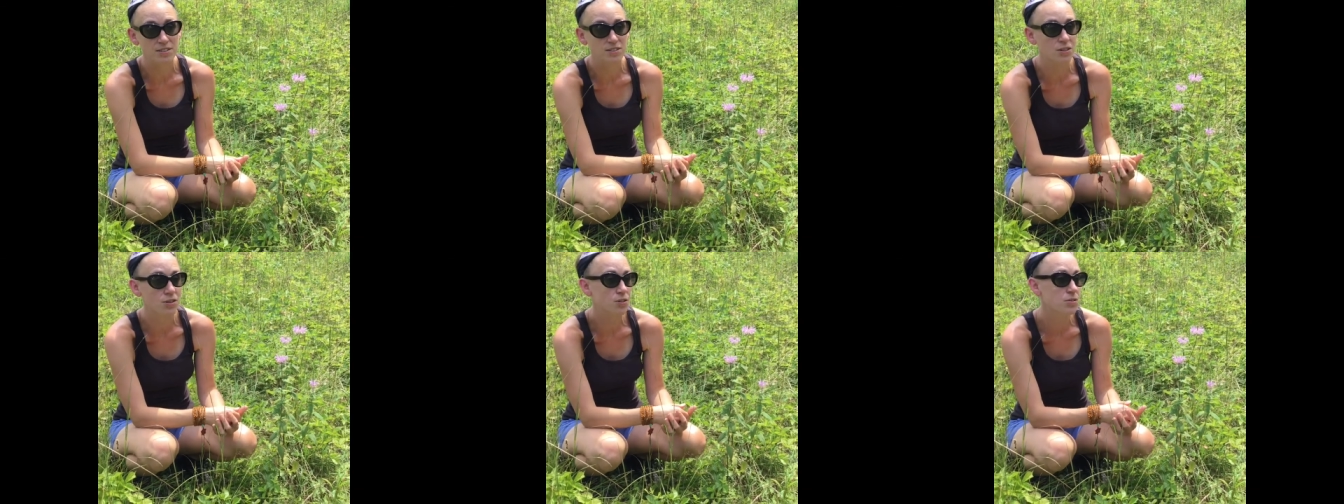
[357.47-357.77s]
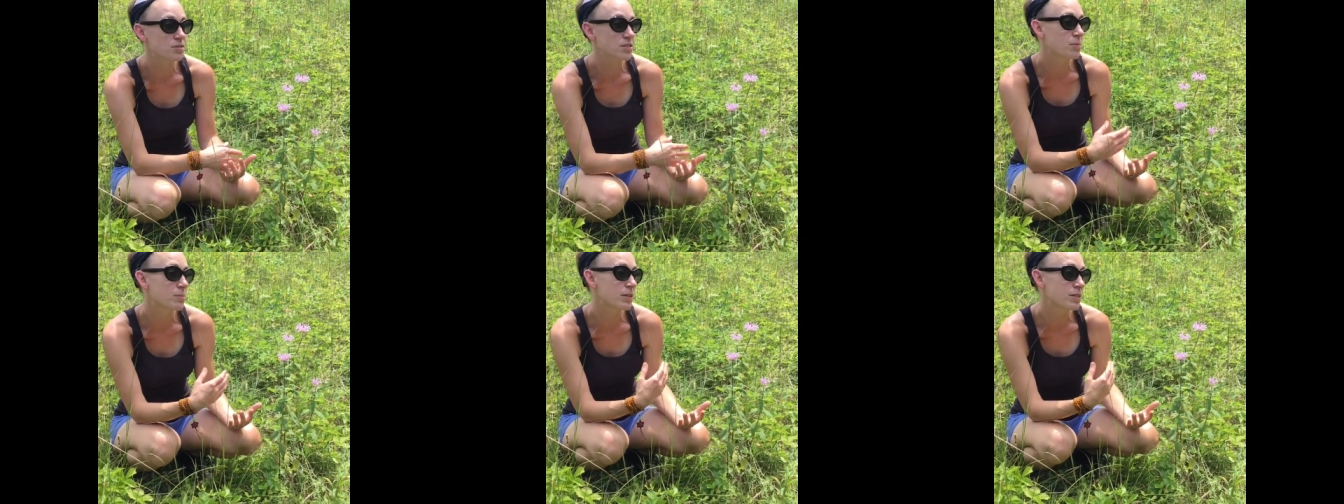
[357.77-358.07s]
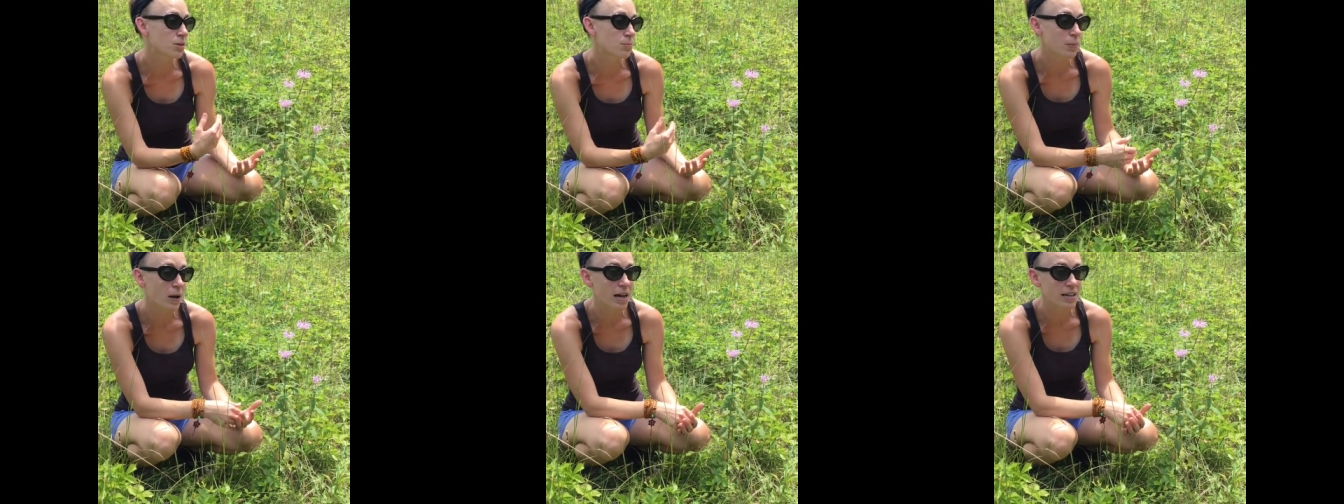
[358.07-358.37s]
So use them in
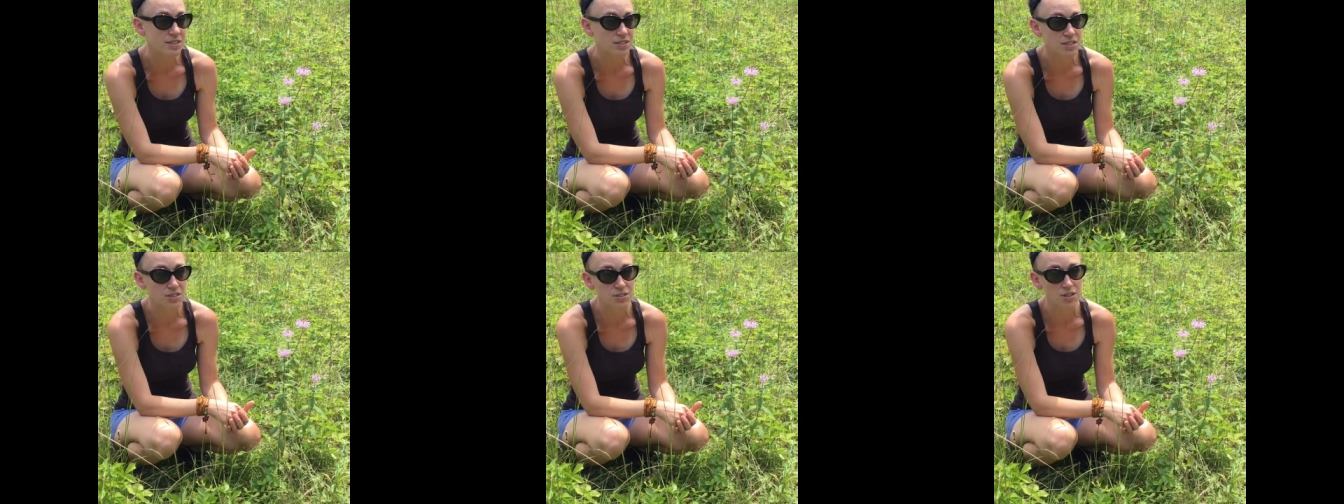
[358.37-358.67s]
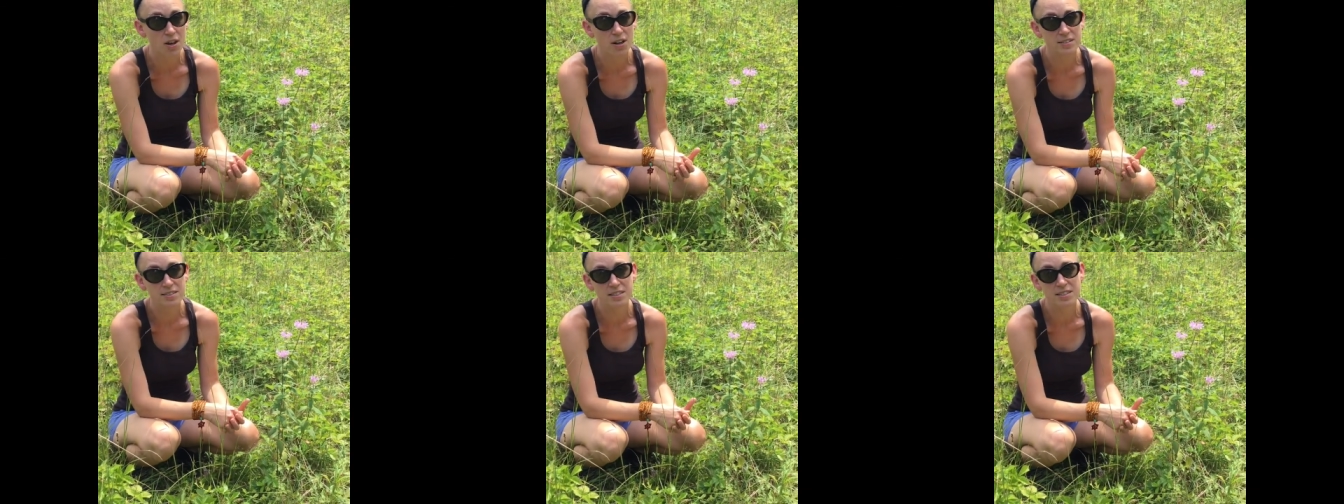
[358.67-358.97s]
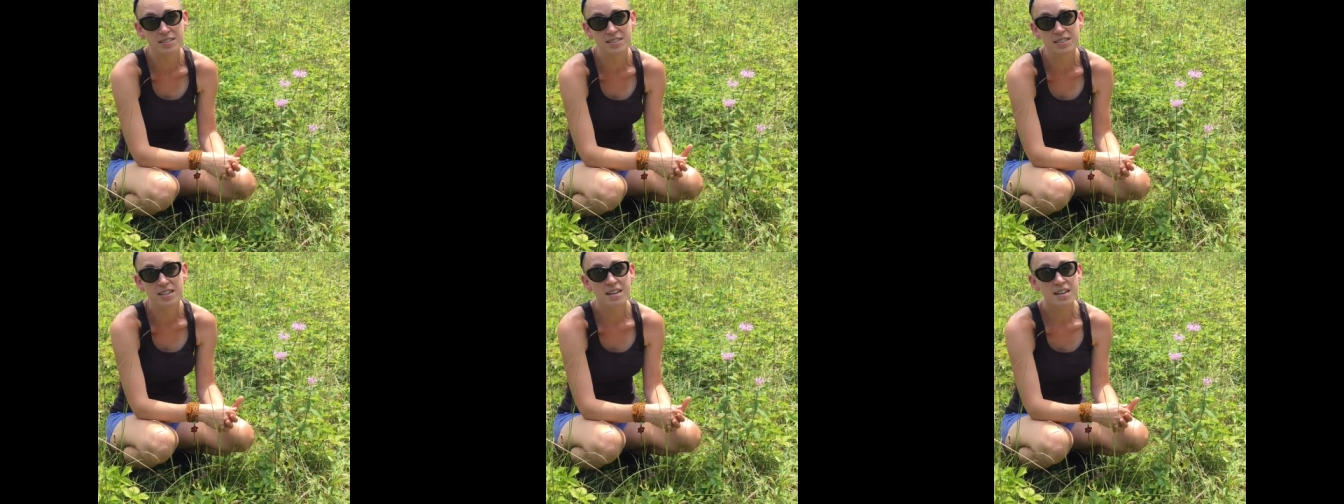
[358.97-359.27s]
your pasta
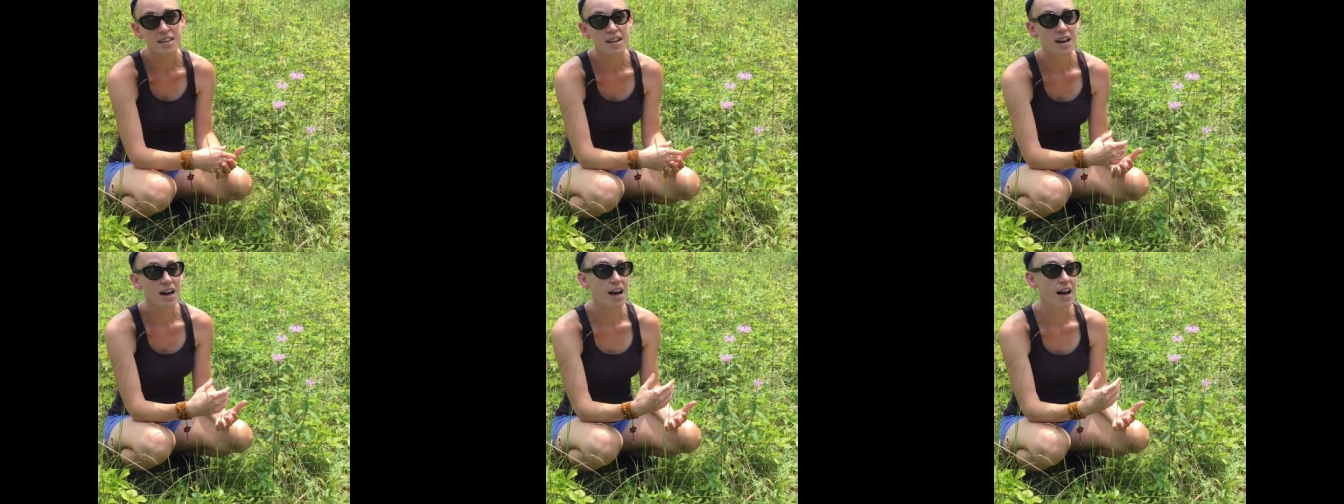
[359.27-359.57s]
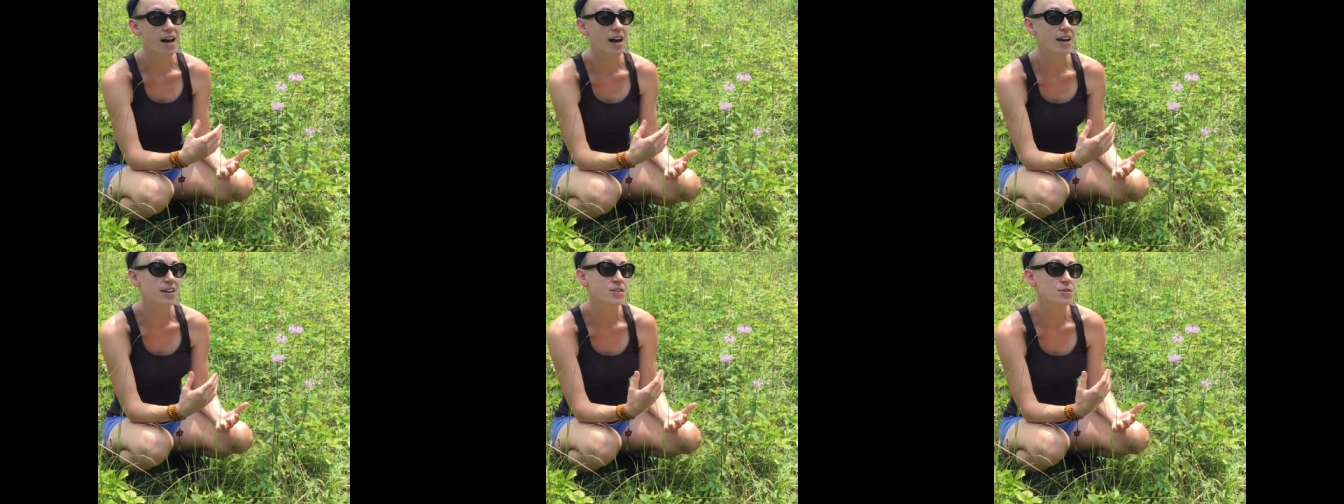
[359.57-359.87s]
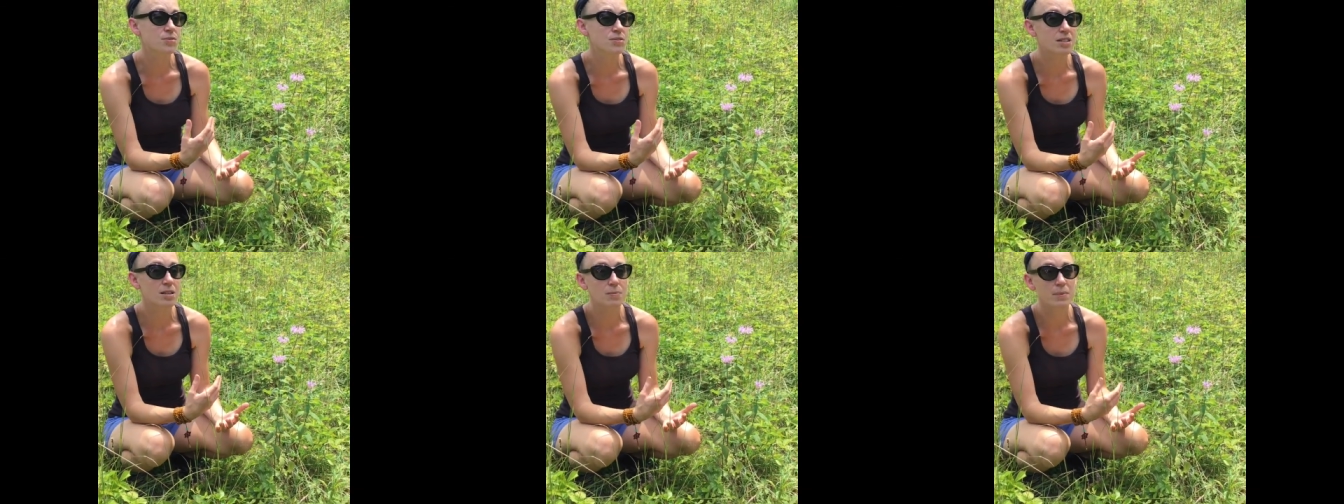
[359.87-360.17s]
sauces.
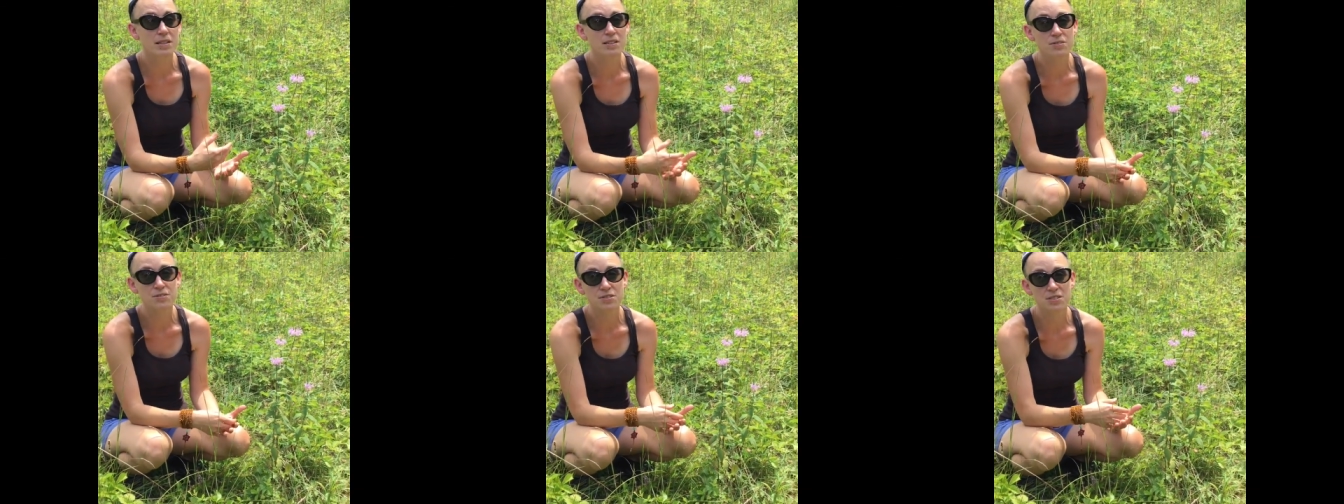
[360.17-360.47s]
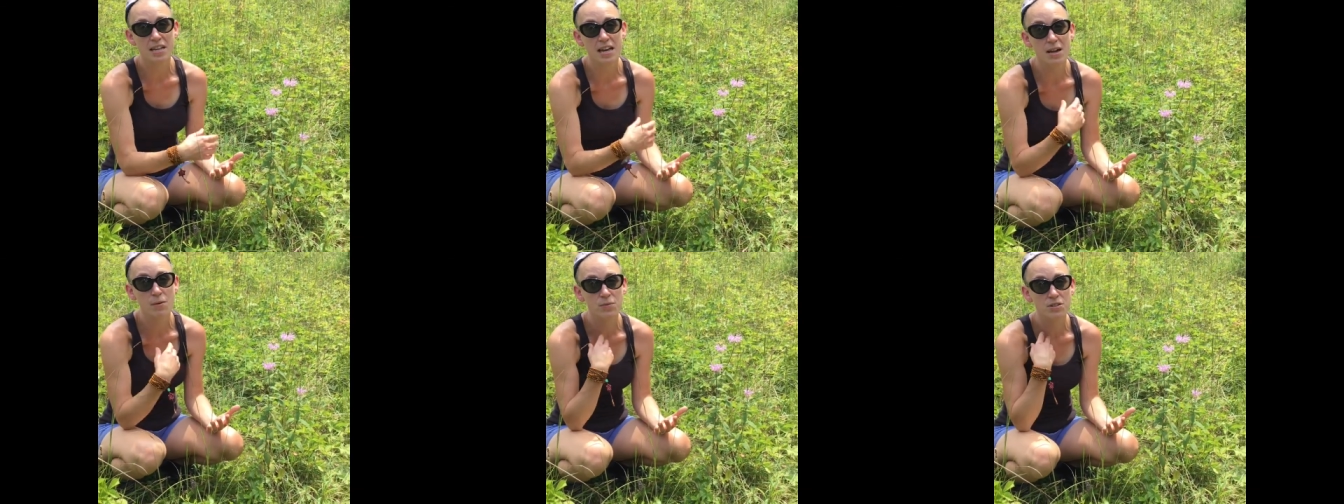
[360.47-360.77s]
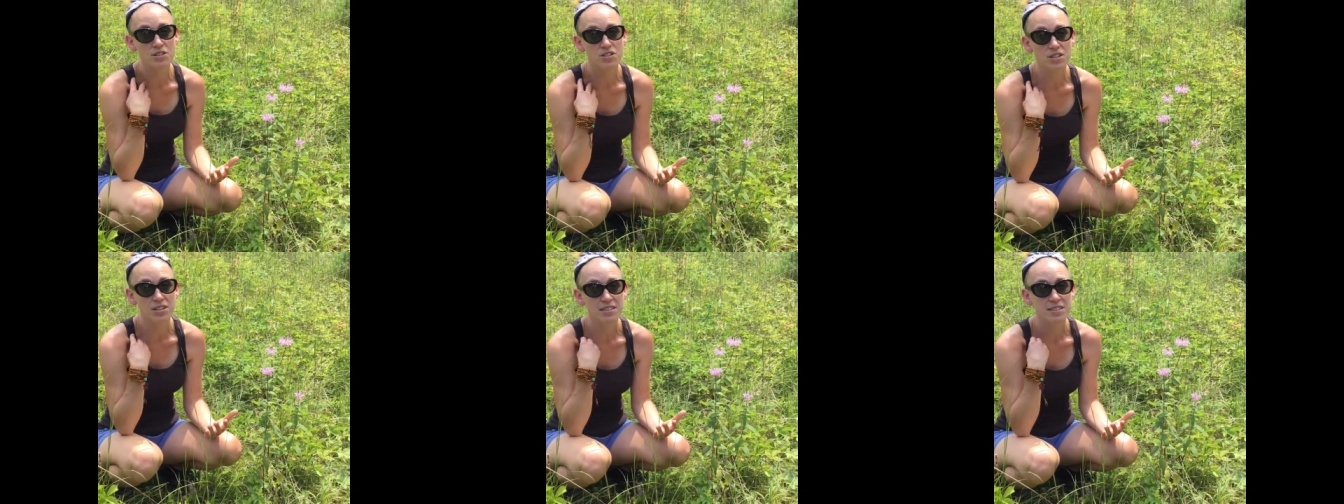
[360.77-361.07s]
Use them in your
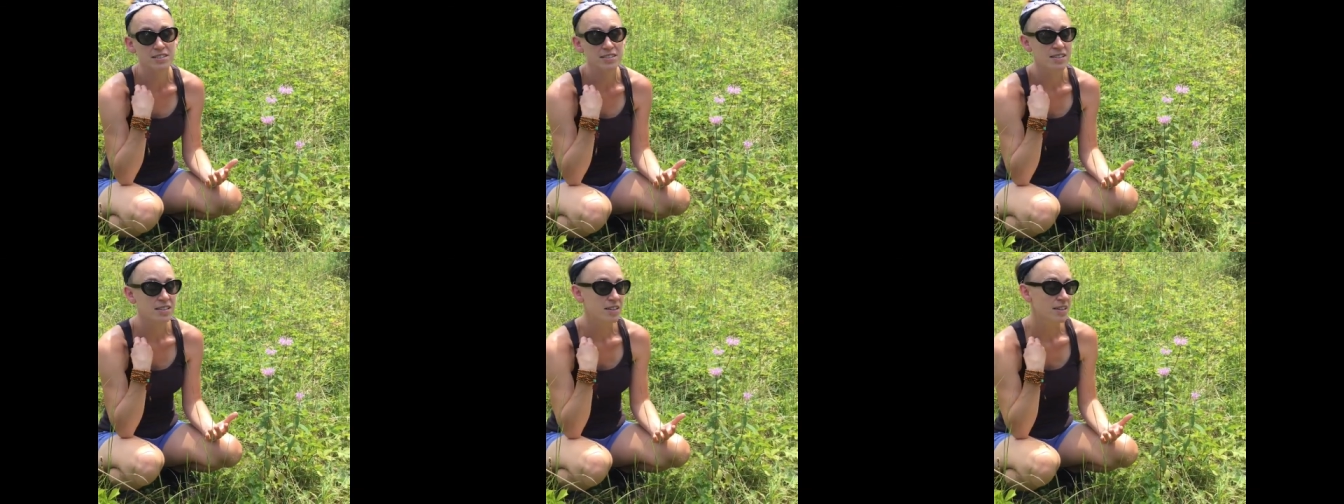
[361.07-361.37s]
sandwiches.